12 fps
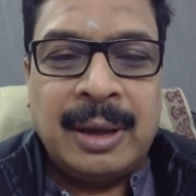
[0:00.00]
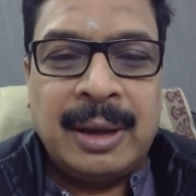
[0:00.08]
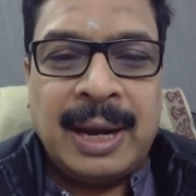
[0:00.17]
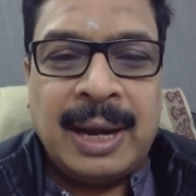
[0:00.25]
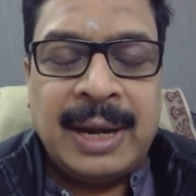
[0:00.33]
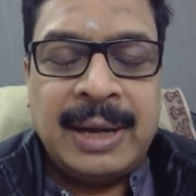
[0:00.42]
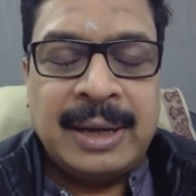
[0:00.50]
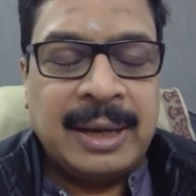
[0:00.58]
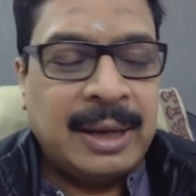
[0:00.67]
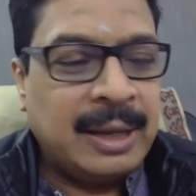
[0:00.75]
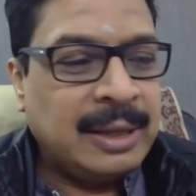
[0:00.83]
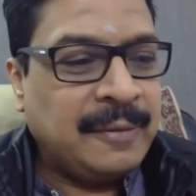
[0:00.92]
And
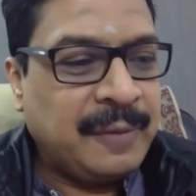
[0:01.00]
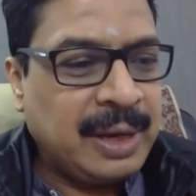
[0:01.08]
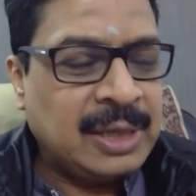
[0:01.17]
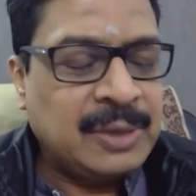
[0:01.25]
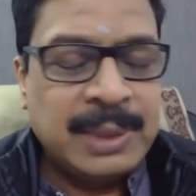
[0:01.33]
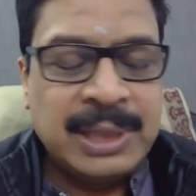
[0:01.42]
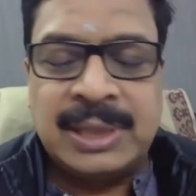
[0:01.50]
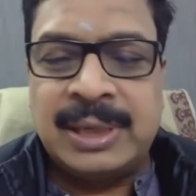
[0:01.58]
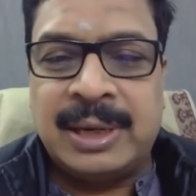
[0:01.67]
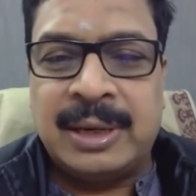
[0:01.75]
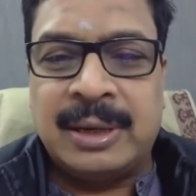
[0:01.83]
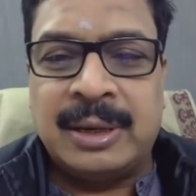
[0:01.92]
the finance
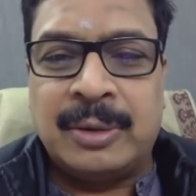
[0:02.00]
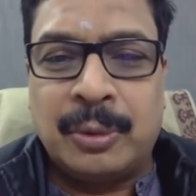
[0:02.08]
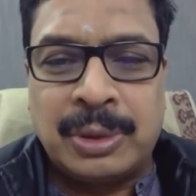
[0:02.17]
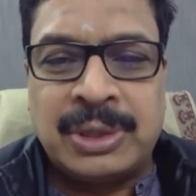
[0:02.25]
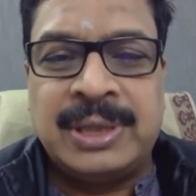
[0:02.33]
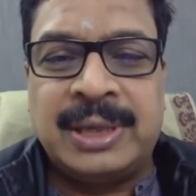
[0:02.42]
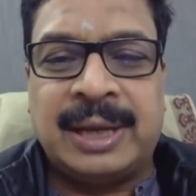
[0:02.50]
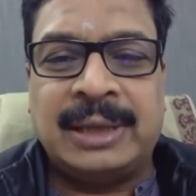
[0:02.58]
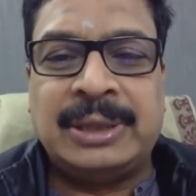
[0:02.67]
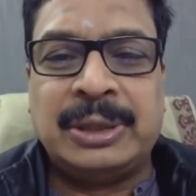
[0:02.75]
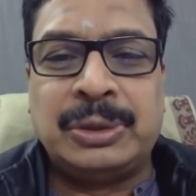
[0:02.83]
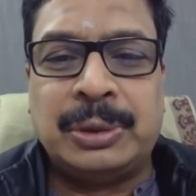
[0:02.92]
minister quotes that
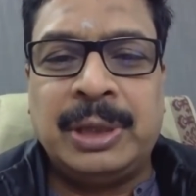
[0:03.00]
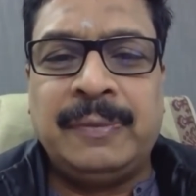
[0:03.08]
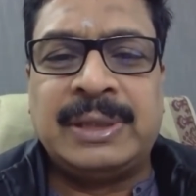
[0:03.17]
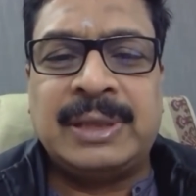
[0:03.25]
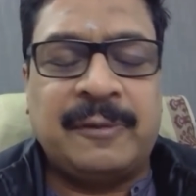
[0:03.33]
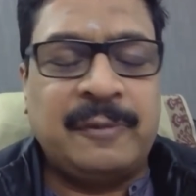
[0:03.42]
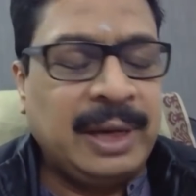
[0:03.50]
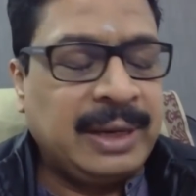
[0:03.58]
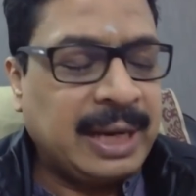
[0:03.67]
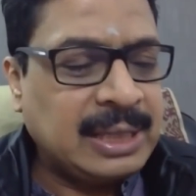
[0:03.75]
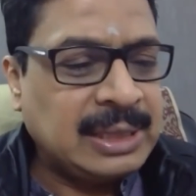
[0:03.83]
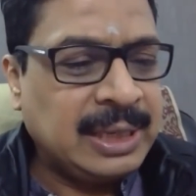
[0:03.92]
attitude, which roughly
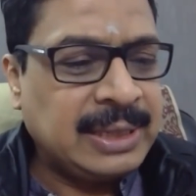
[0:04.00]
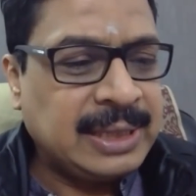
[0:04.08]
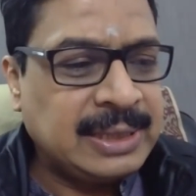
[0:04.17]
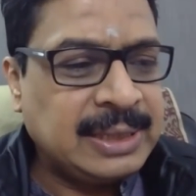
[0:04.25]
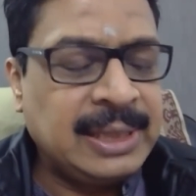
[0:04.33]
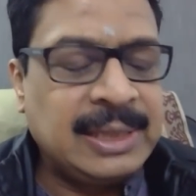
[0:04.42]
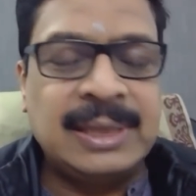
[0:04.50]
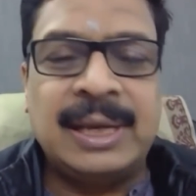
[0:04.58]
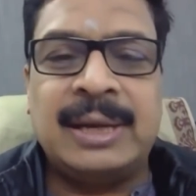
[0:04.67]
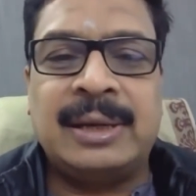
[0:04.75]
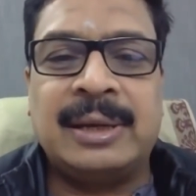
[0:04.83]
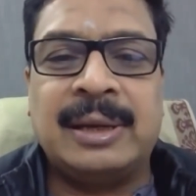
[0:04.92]
translates and says
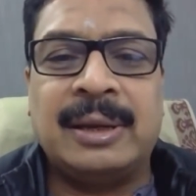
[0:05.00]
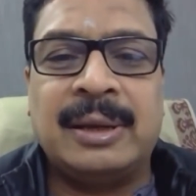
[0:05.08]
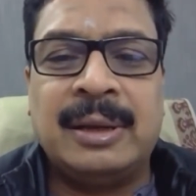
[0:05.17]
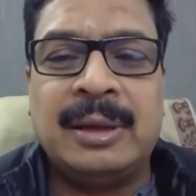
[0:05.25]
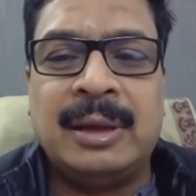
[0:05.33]
that